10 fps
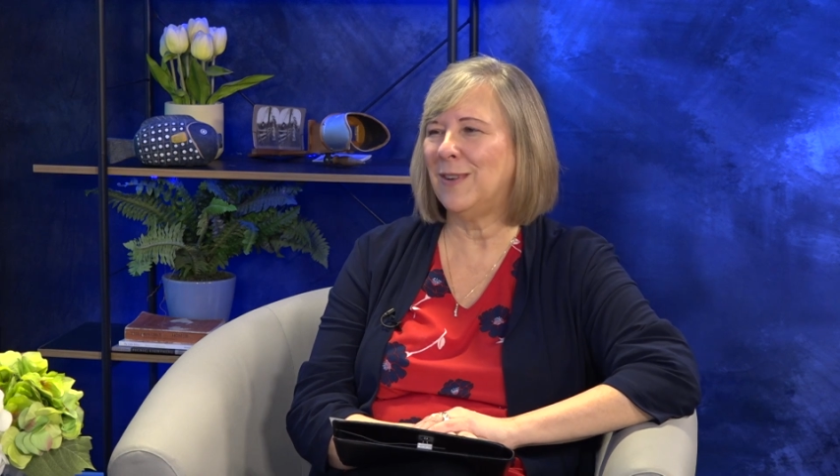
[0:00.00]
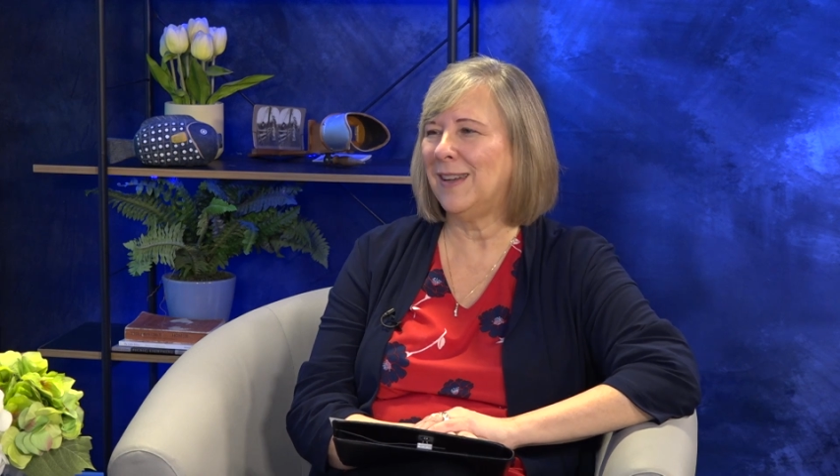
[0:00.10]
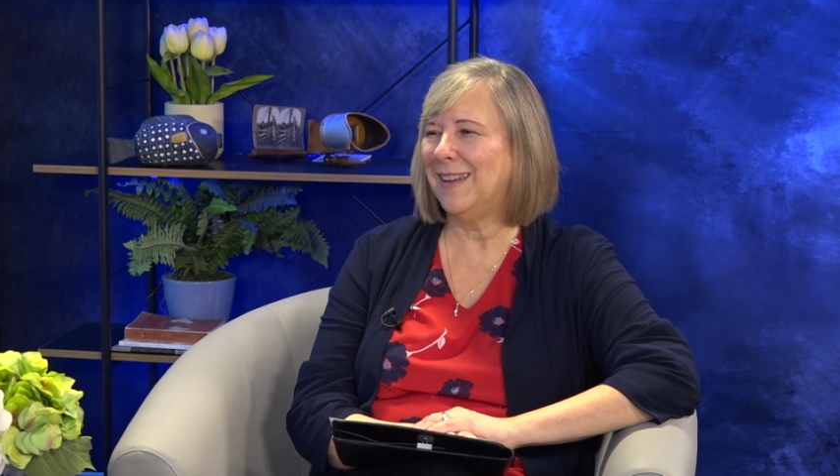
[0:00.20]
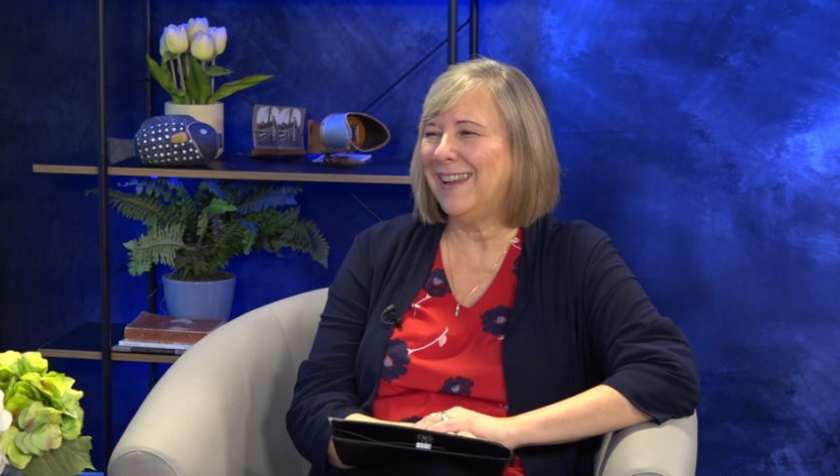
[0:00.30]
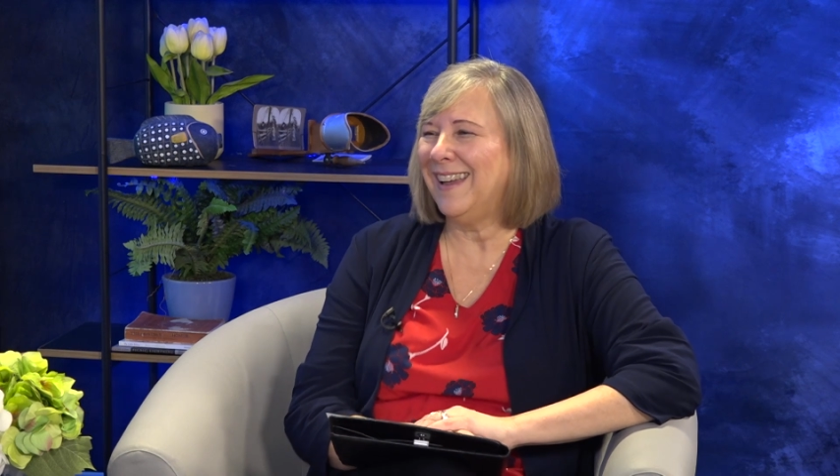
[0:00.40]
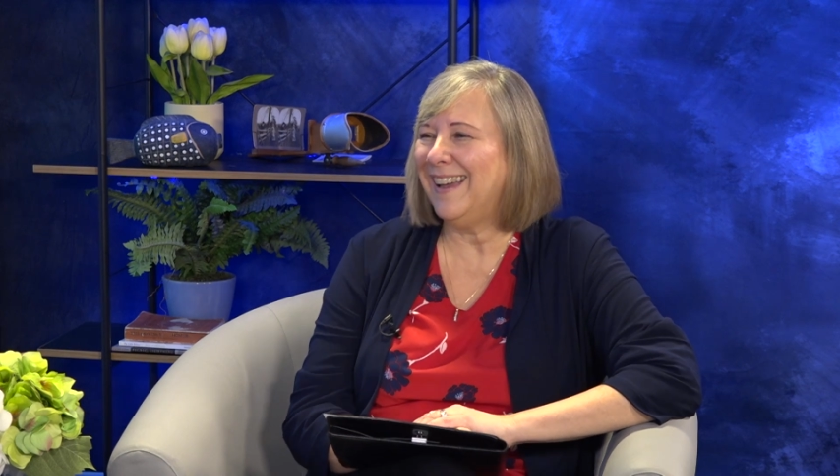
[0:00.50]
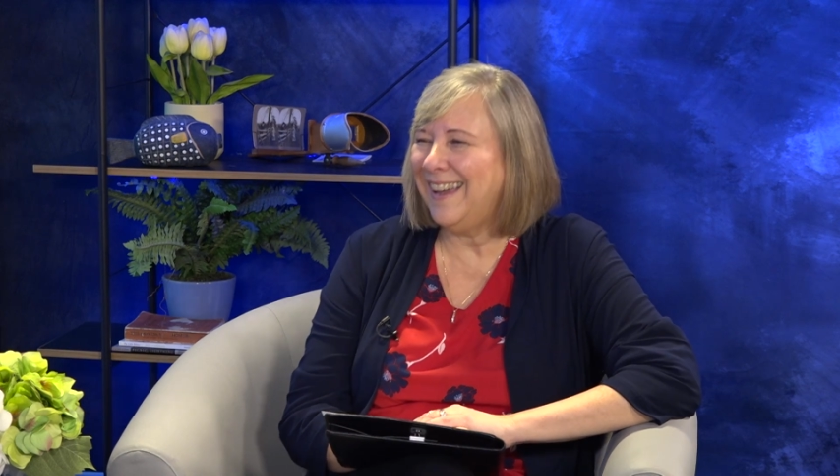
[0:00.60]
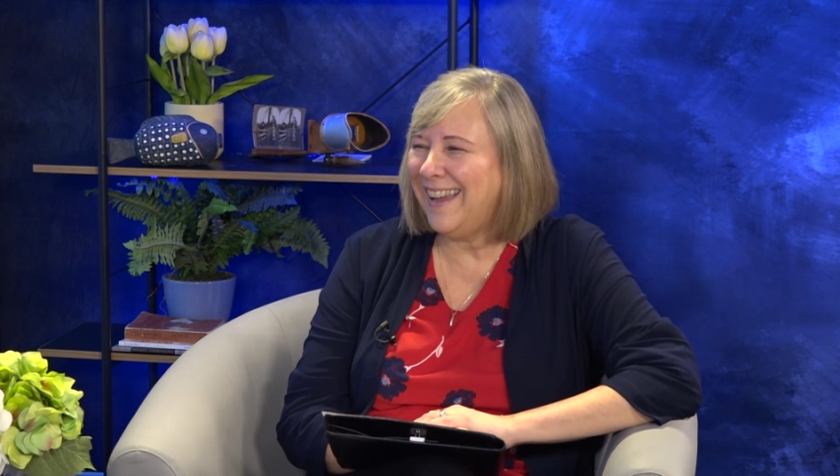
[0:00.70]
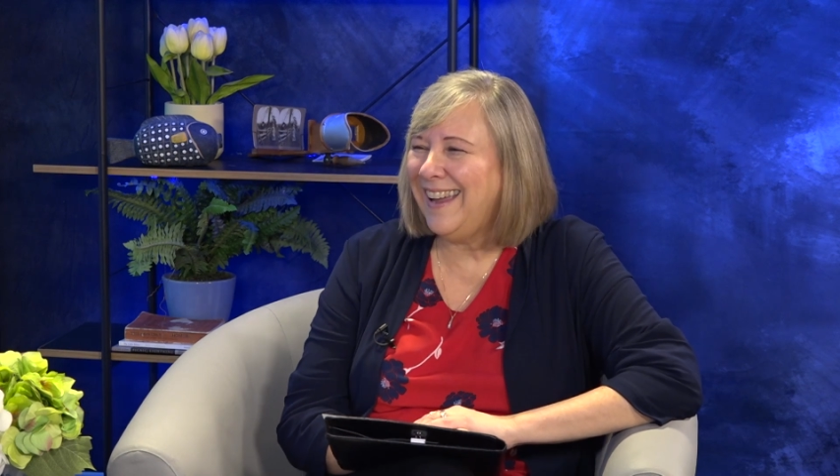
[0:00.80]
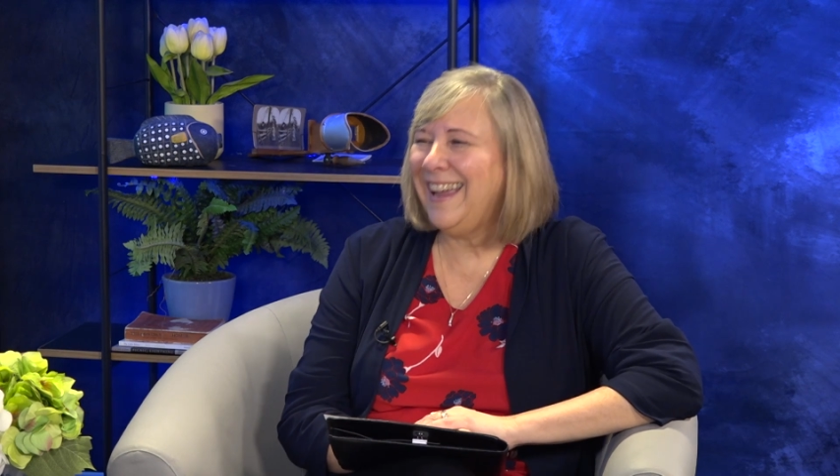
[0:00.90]

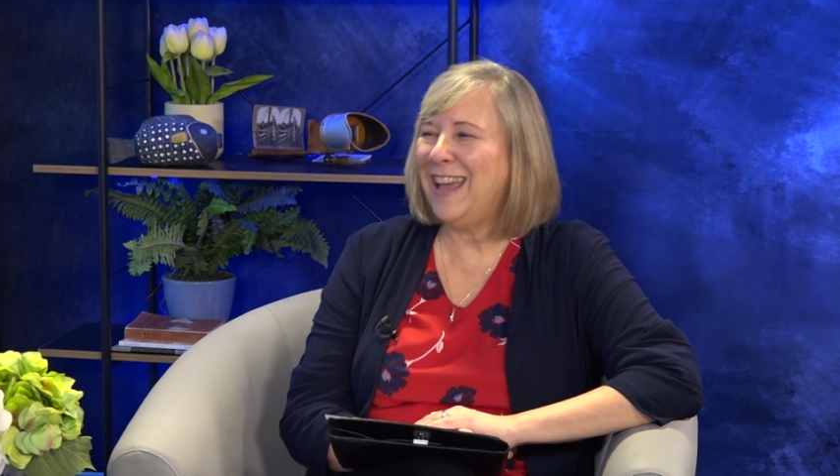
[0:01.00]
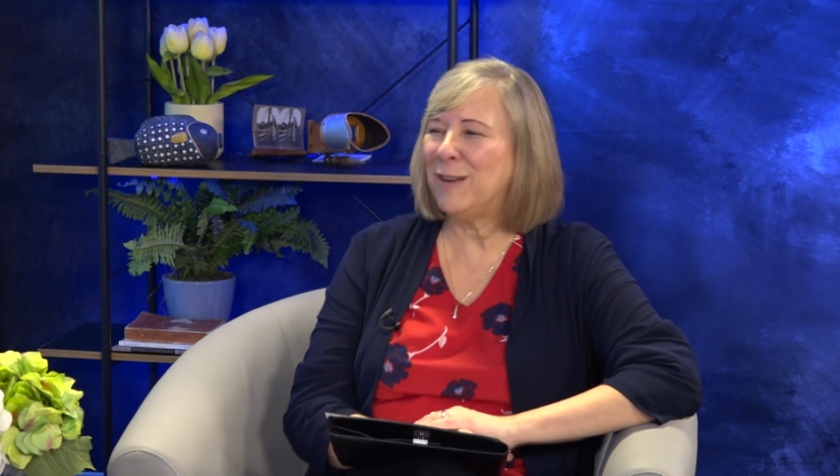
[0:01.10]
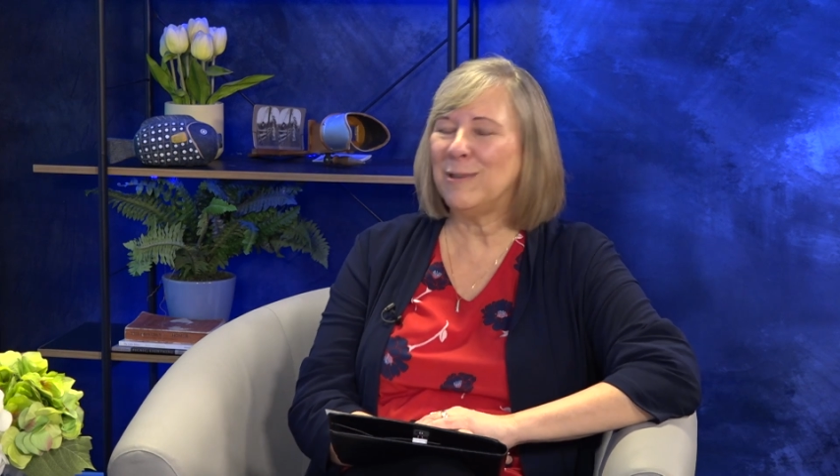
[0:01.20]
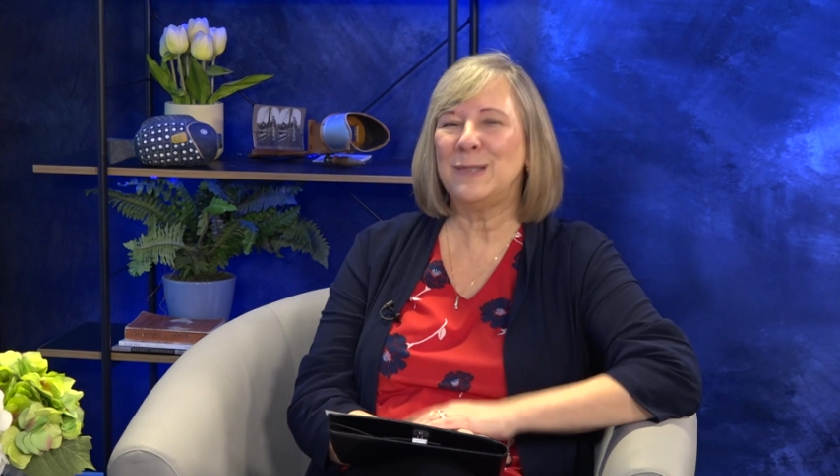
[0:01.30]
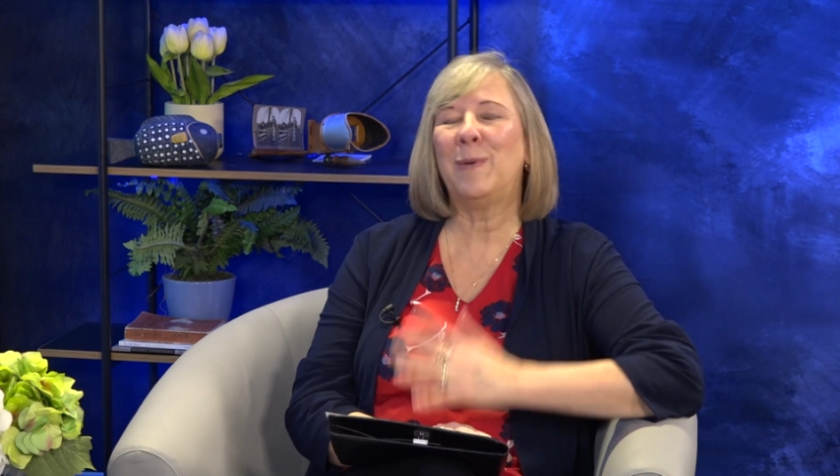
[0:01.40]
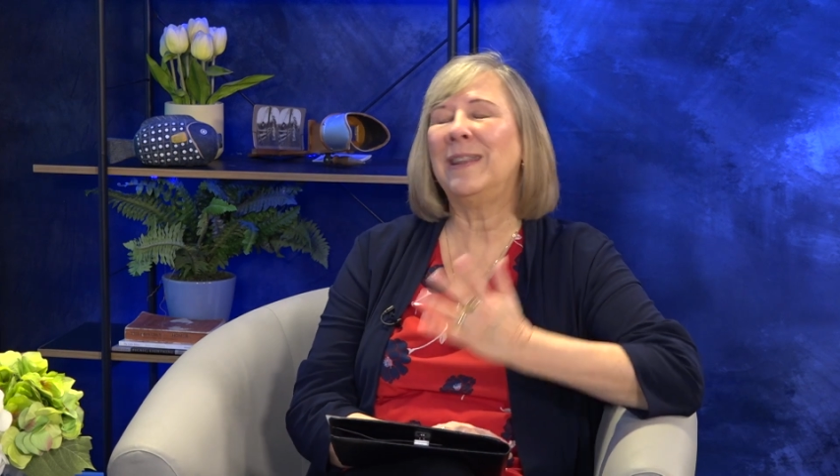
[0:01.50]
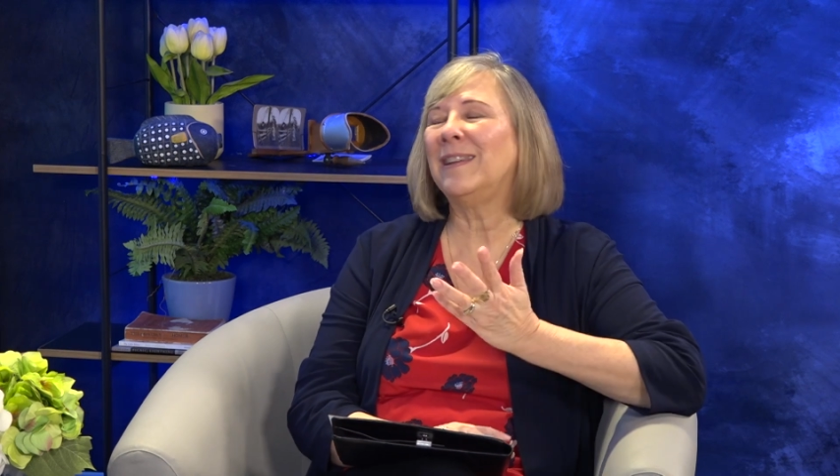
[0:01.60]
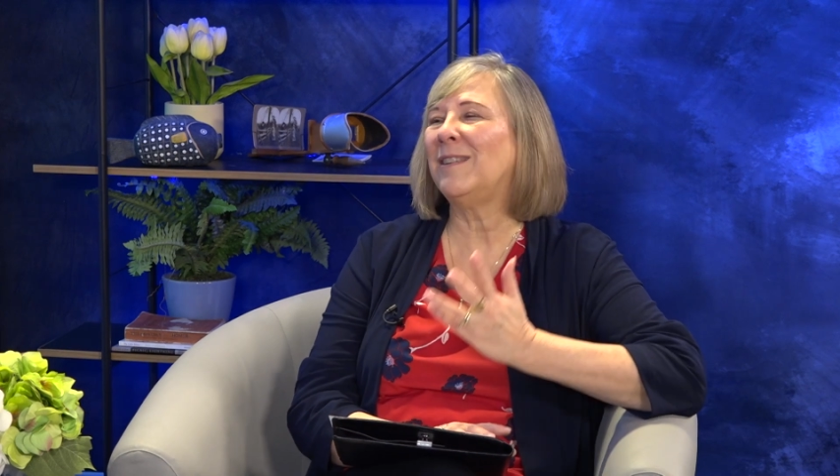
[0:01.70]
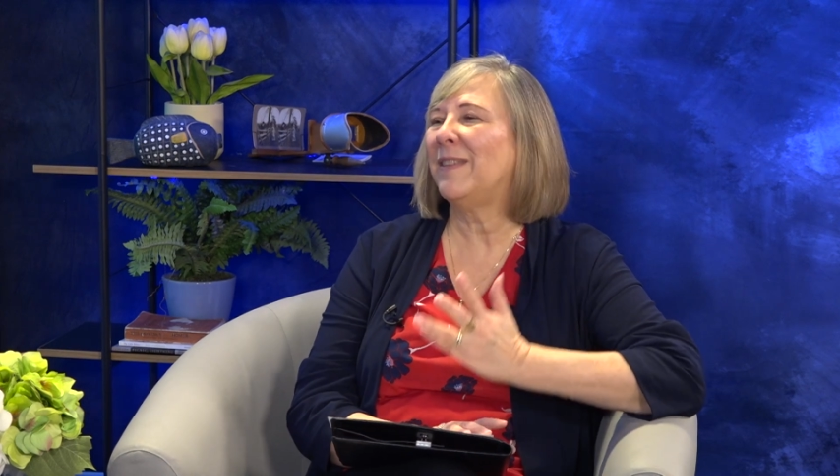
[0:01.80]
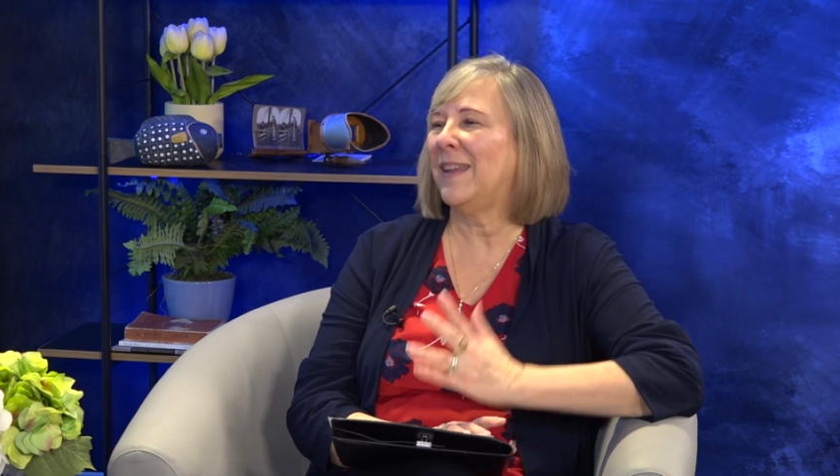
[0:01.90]
And it was one
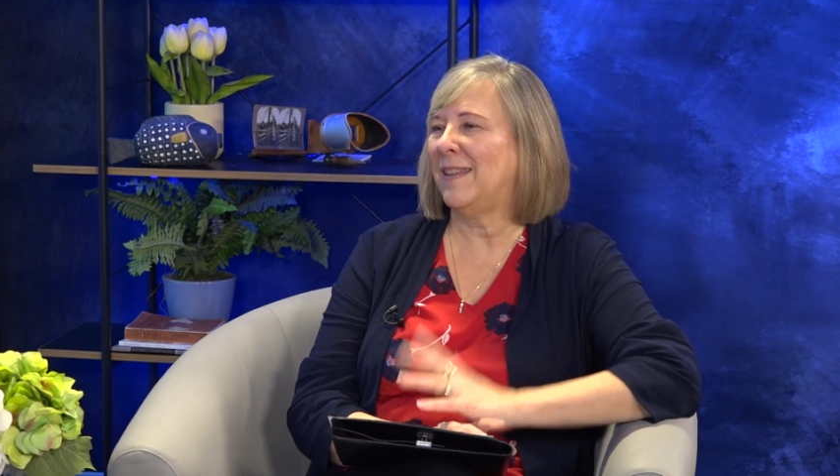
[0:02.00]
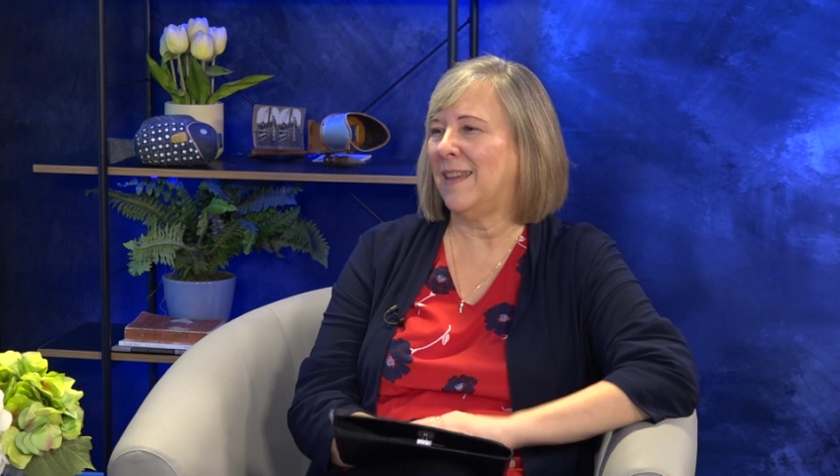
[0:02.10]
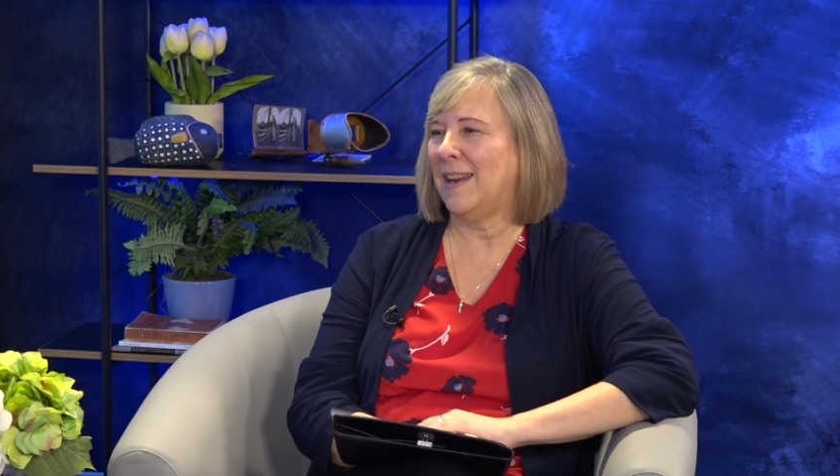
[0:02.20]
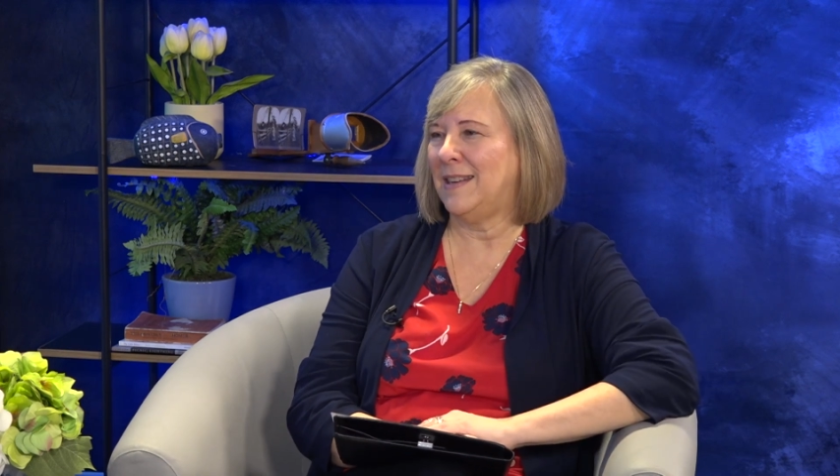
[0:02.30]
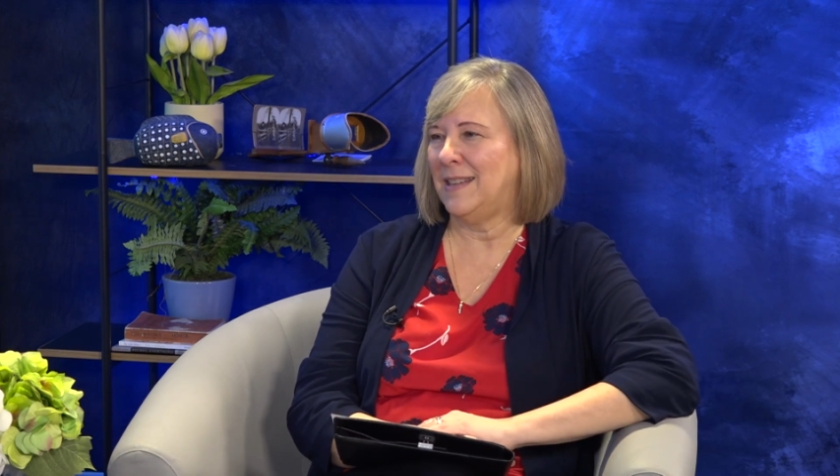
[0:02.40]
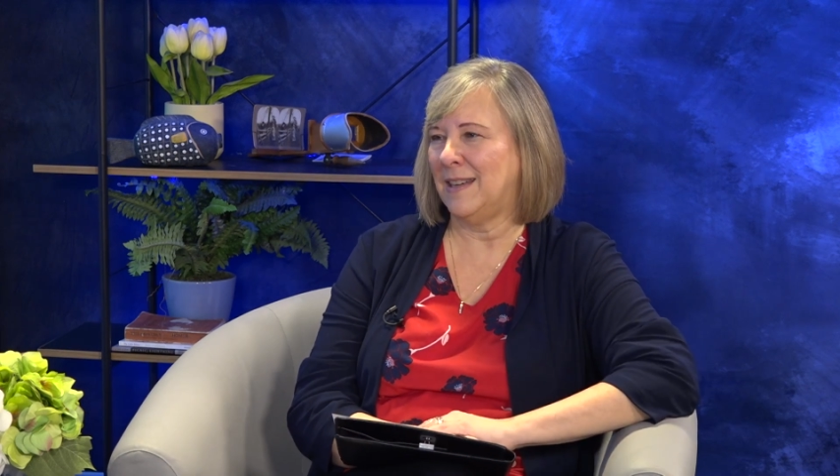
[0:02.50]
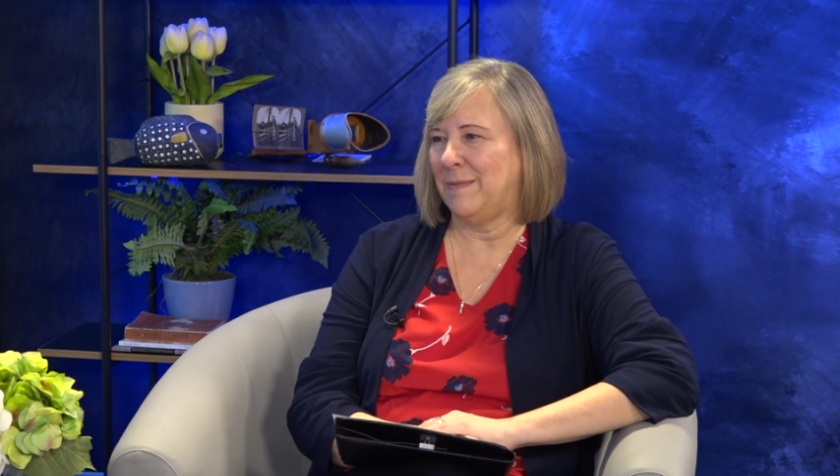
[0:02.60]
little thing that I did.